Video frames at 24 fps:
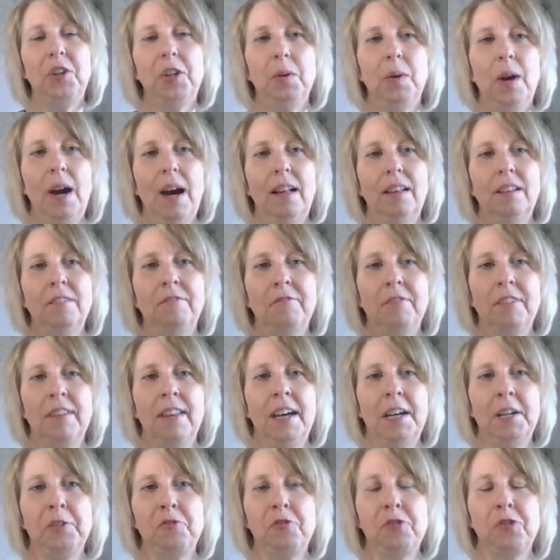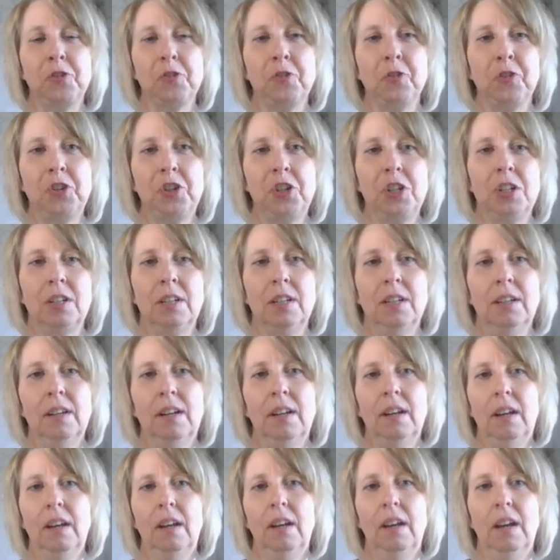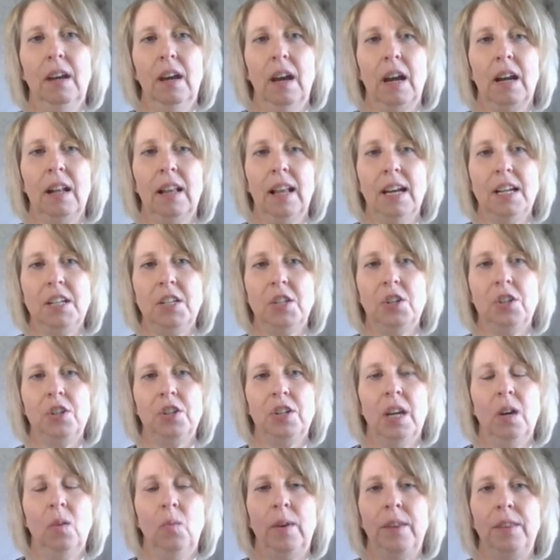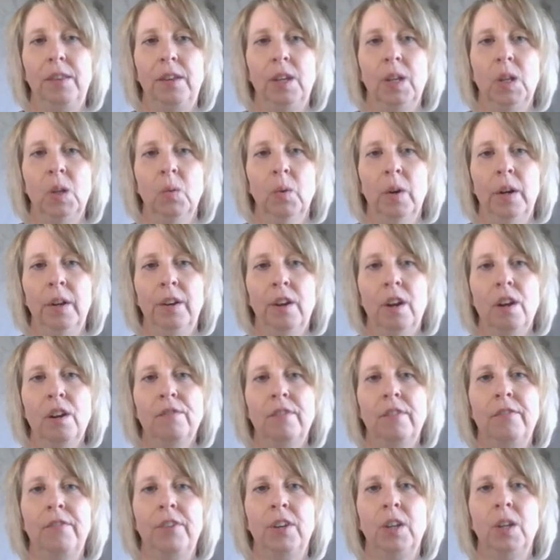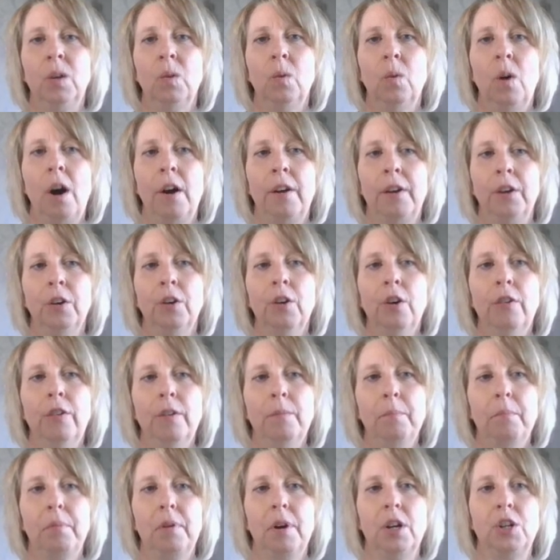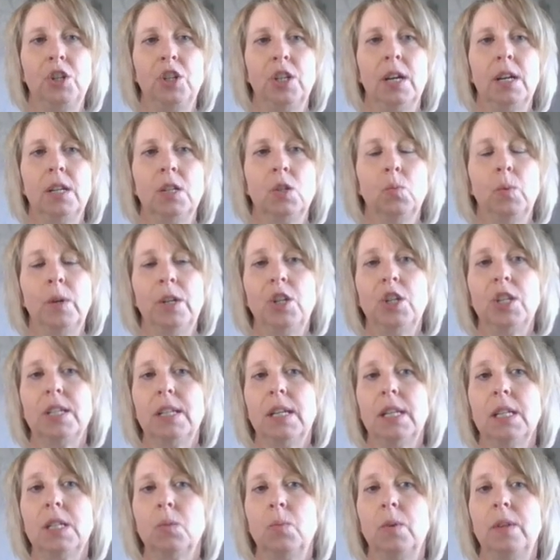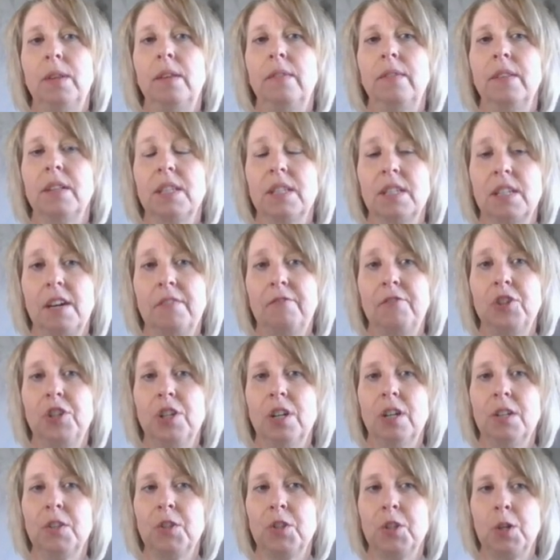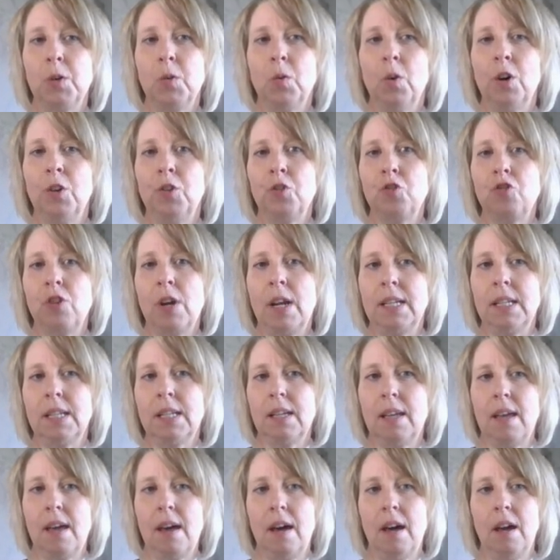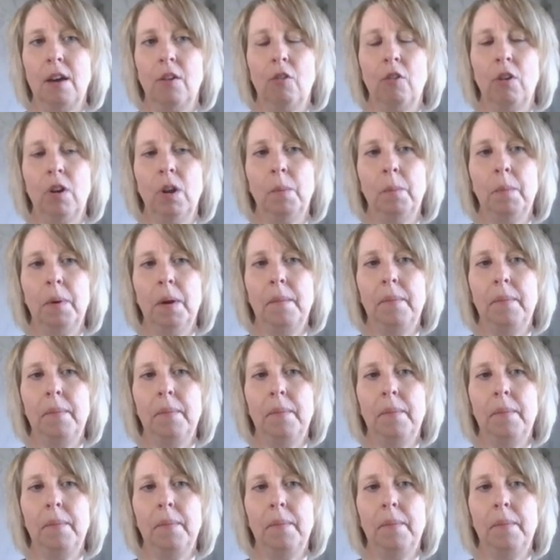you, Helen, for that introduction. I'd like to share with you an overview on a current project which sits within the Staffordshire and Stoke-on-Trent Care Group.